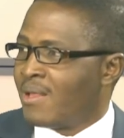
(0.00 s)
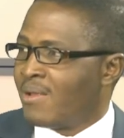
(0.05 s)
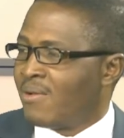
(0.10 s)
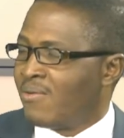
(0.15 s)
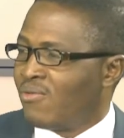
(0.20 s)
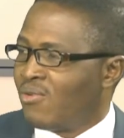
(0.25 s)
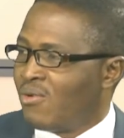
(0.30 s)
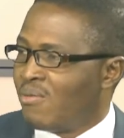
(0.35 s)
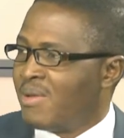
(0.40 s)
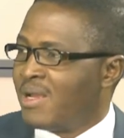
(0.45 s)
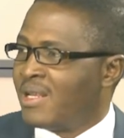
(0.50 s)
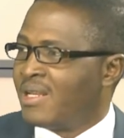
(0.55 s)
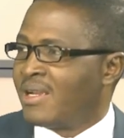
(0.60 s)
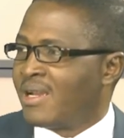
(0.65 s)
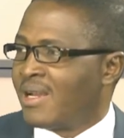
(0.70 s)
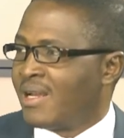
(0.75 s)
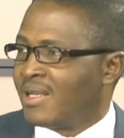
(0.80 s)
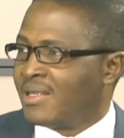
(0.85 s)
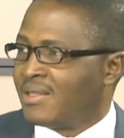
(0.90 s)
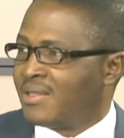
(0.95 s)
for
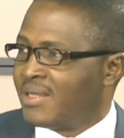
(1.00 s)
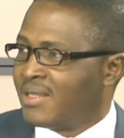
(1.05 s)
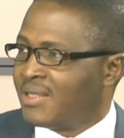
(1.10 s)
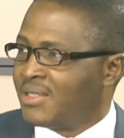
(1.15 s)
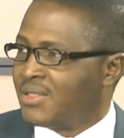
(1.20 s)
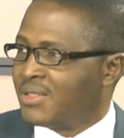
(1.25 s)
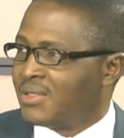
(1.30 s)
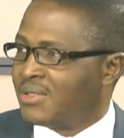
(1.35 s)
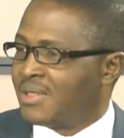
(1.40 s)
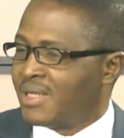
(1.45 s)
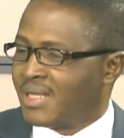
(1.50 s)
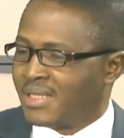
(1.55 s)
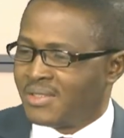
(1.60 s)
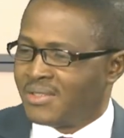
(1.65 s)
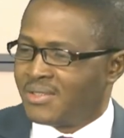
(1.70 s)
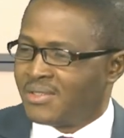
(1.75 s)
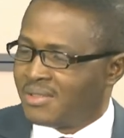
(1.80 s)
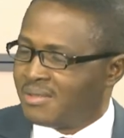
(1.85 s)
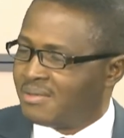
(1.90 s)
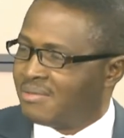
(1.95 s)
medical attention.
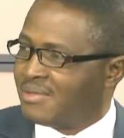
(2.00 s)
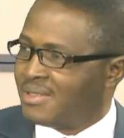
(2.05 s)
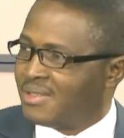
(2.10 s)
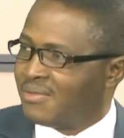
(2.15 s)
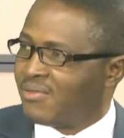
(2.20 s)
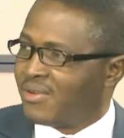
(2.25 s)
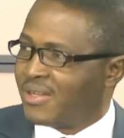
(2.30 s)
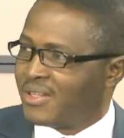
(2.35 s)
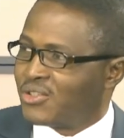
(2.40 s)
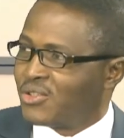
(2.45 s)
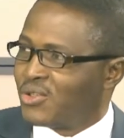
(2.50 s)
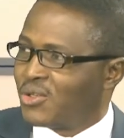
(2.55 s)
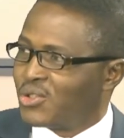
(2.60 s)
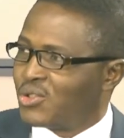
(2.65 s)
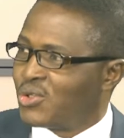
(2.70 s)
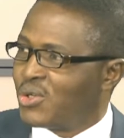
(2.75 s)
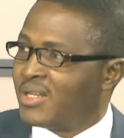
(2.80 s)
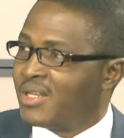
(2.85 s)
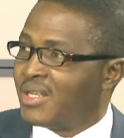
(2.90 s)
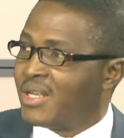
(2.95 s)
That's infrastructure
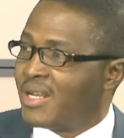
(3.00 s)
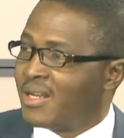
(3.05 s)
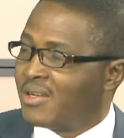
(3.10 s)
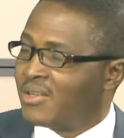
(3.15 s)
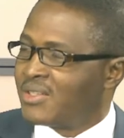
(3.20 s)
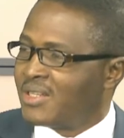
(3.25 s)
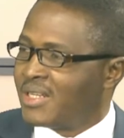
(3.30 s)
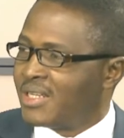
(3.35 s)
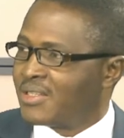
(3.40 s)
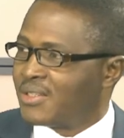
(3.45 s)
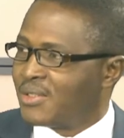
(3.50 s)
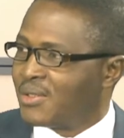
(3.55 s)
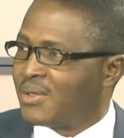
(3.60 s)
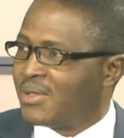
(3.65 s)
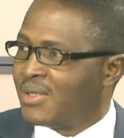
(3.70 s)
in the health sector.